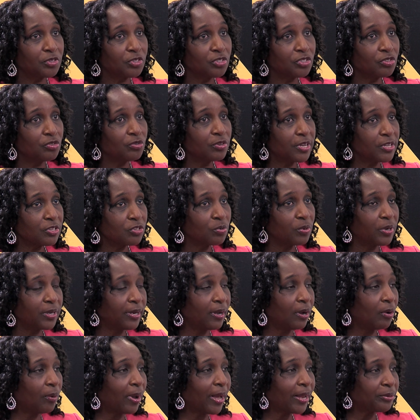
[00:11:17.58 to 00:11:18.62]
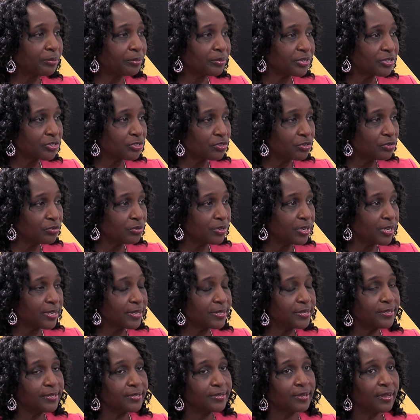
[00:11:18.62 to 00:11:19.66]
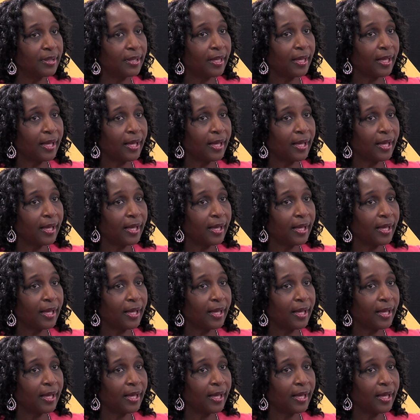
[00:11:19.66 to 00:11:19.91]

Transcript: students who are now at-risk students